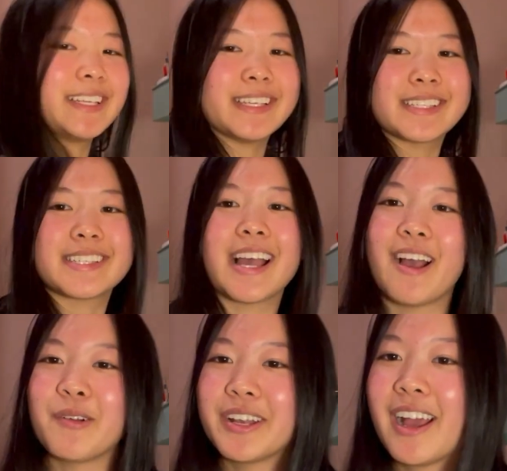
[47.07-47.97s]
this
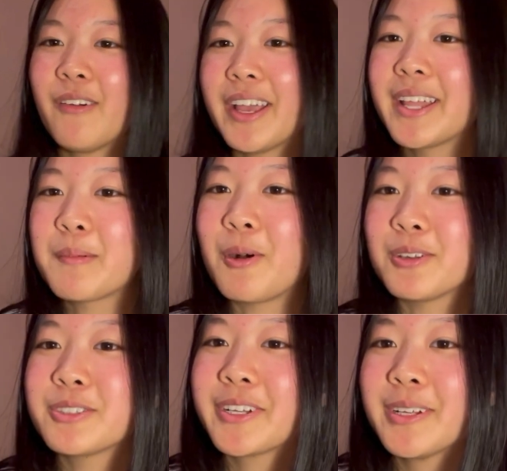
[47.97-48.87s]
out now, and I'm
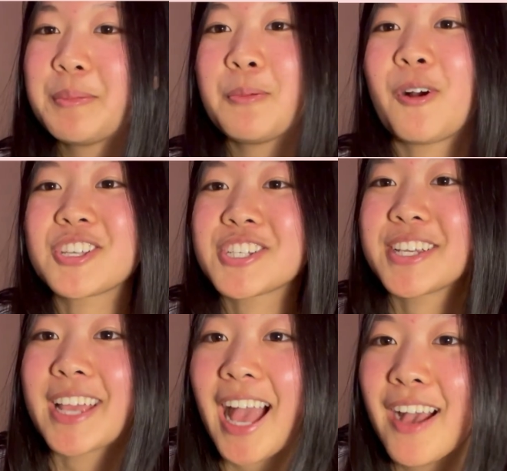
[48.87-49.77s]
also gonna be
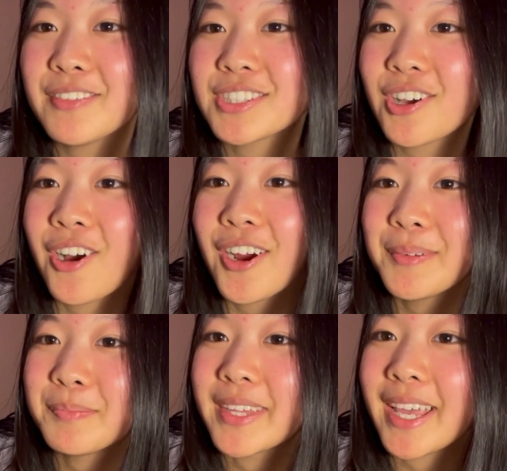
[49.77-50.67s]
watching
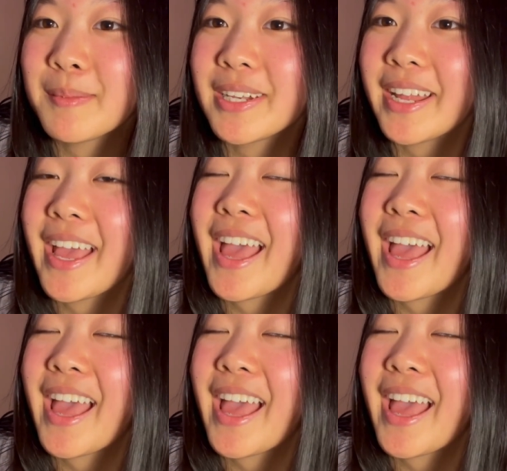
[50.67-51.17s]
Avatar, and